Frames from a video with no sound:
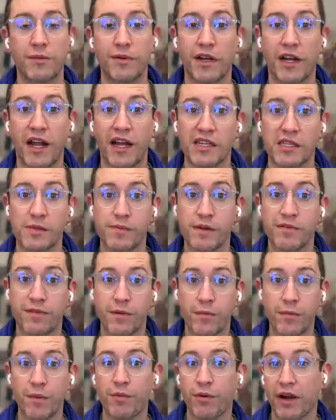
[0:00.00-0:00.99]
but it has to be
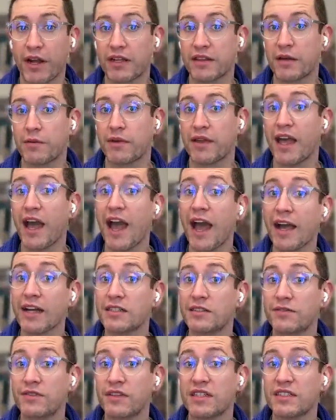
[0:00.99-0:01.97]
from a brand that we
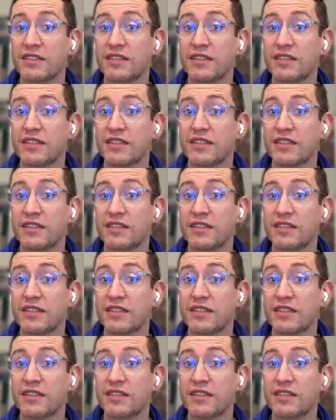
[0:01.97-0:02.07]
actively